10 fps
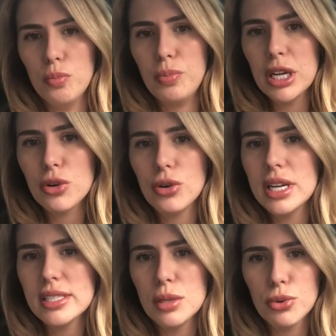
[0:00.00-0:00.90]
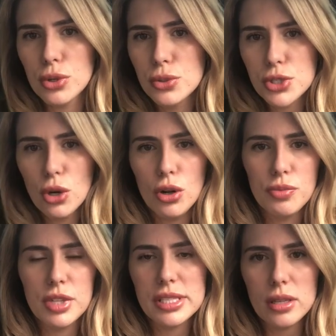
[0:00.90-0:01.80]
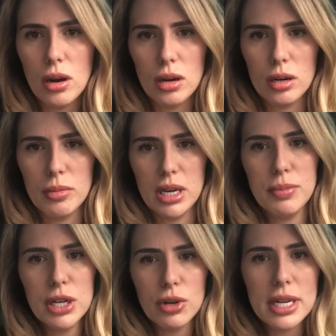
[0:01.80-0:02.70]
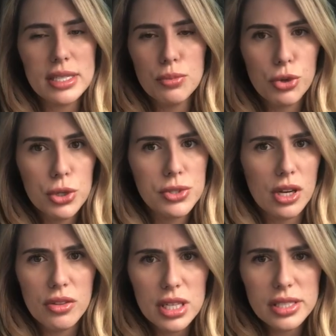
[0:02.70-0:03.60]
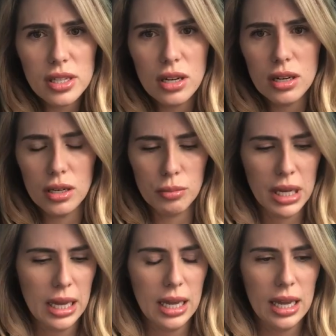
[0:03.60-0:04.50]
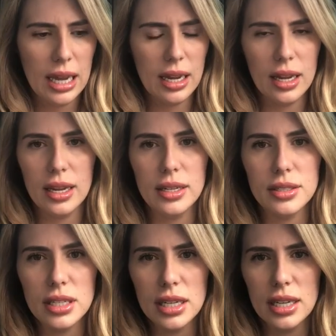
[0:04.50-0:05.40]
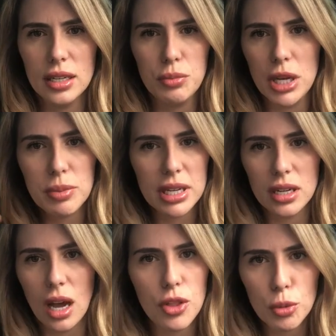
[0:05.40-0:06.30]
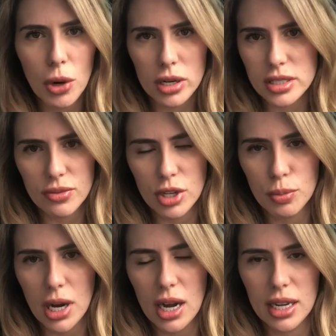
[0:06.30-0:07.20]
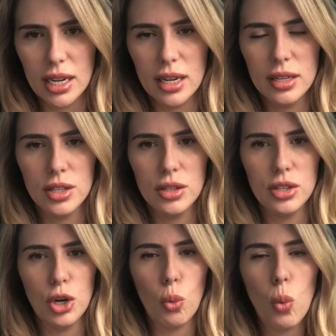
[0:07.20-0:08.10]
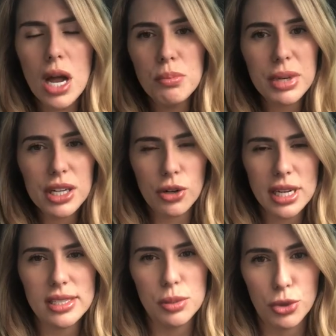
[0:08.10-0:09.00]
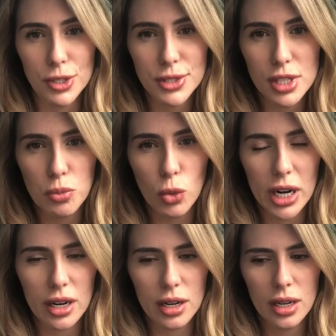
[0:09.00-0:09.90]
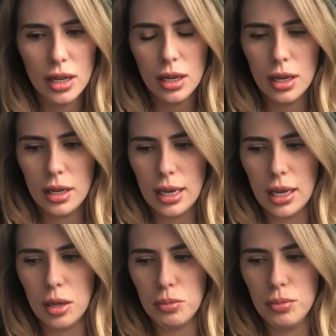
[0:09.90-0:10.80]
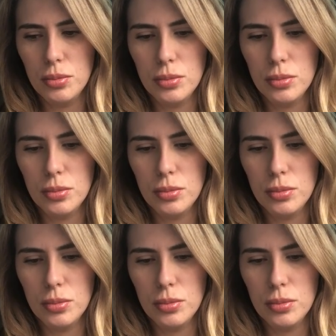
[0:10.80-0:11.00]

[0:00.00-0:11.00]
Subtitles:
big crazy bruise on this arm and a big crazy bruise on this arm and maybe in other parts of their body, you know, one big crazy bruise somewhere, I